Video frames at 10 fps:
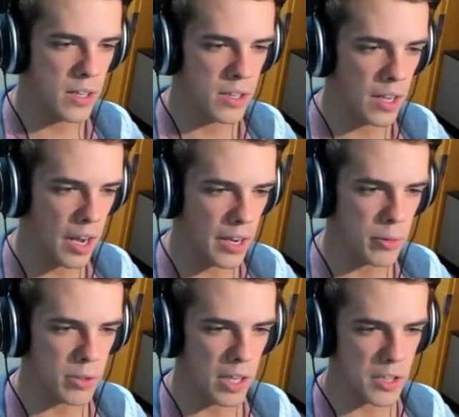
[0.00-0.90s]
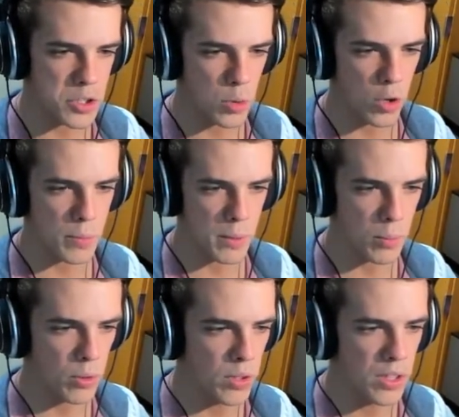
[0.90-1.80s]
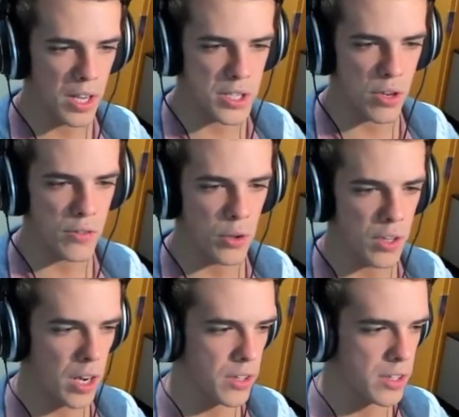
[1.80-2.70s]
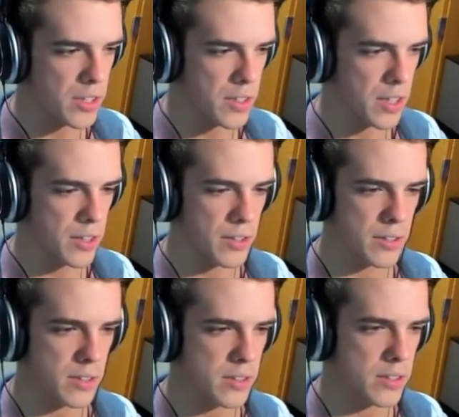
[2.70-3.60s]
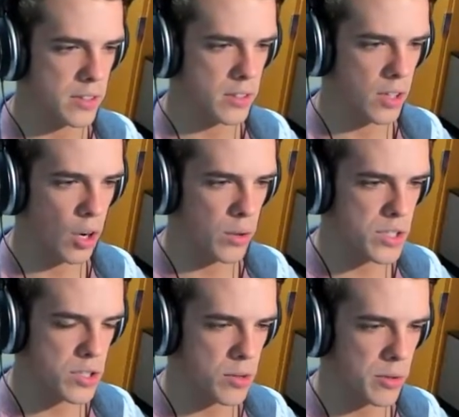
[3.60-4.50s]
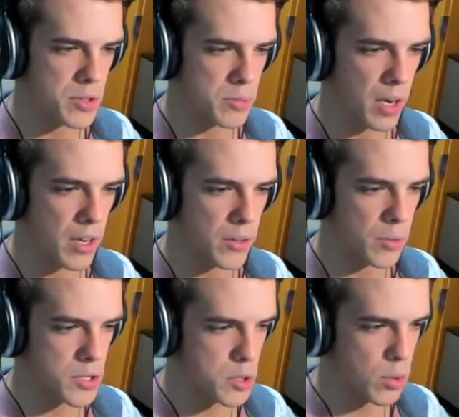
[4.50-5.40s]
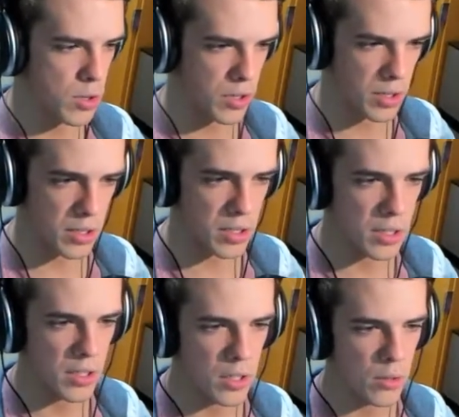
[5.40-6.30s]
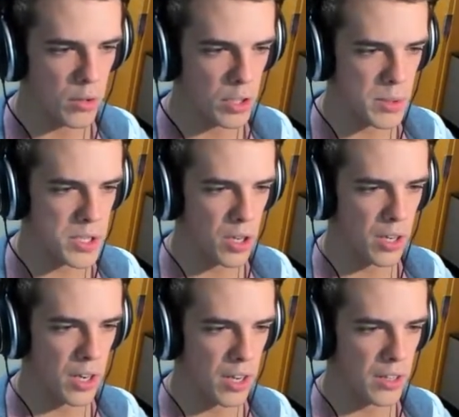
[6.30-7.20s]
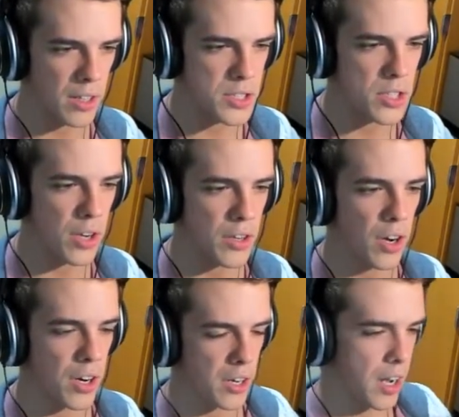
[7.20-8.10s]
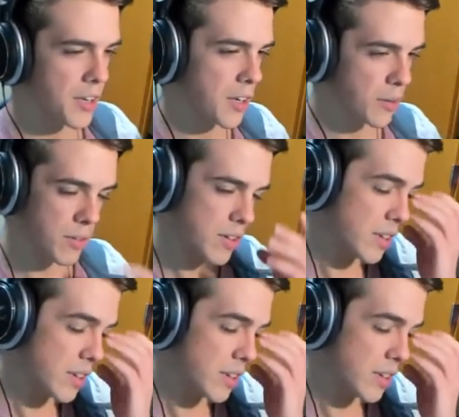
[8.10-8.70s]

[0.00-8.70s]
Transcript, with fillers: Yeah, it would, like, squirt people. I still have no idea how they did that. I always assumed it was some guy in there with a squirt gun. One time I saw a guy, I saw it knock a guy down.